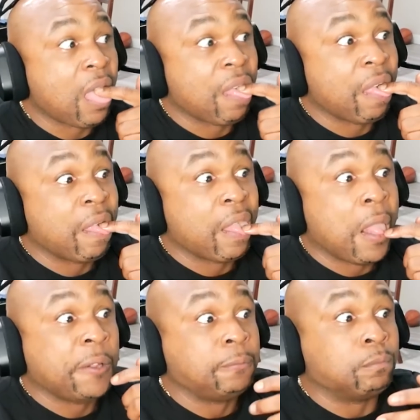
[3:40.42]
'Cause if you
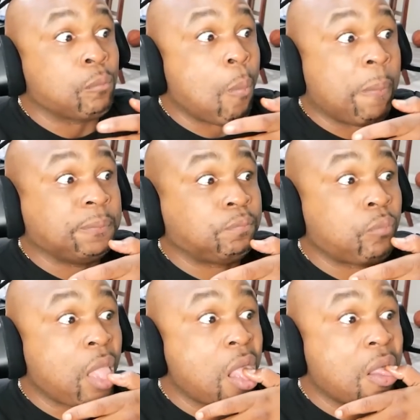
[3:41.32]
loved me, you wouldn't
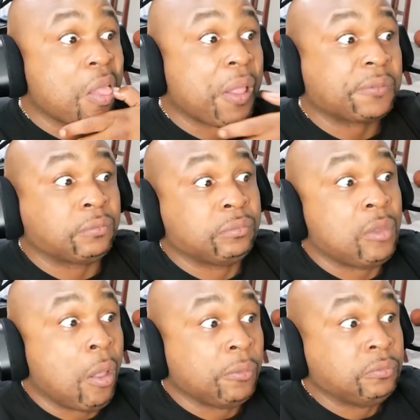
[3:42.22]
want me to have ugly
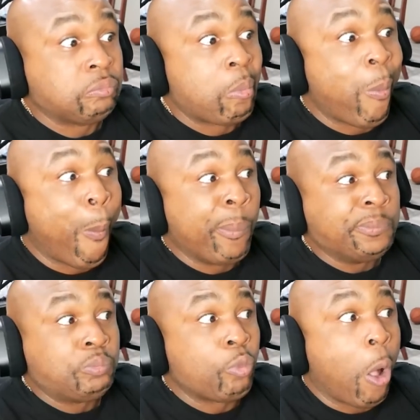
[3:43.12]
hair.
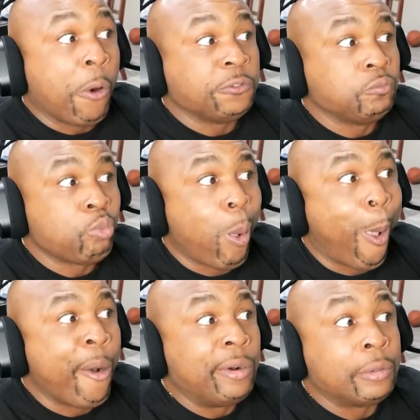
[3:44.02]
But do whatever
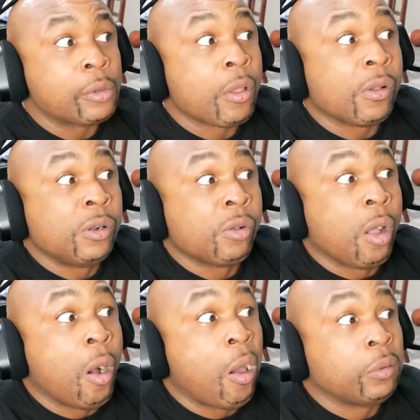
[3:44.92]
makes you
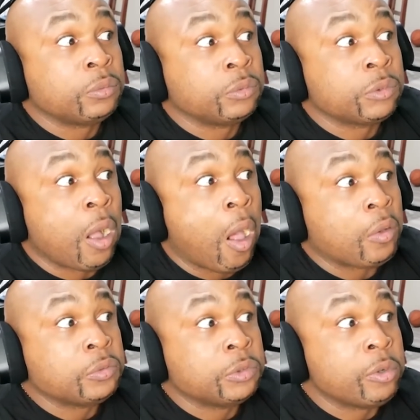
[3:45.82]
happy. I have to go
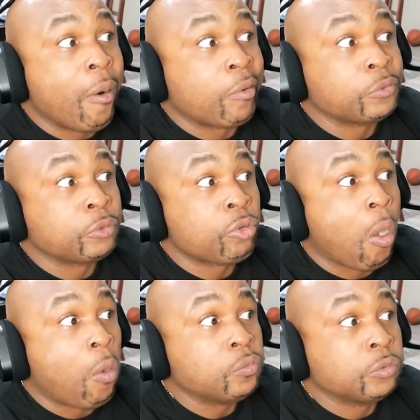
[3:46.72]
put some ointment on
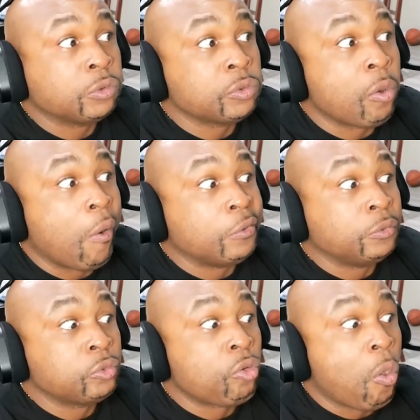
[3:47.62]
that hideous
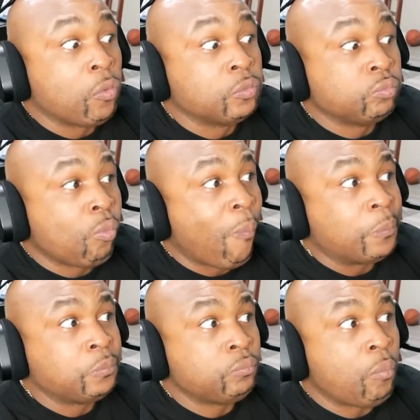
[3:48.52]
cesarean scar I
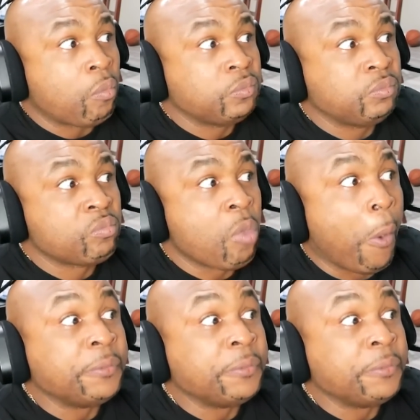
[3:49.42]
have because of you.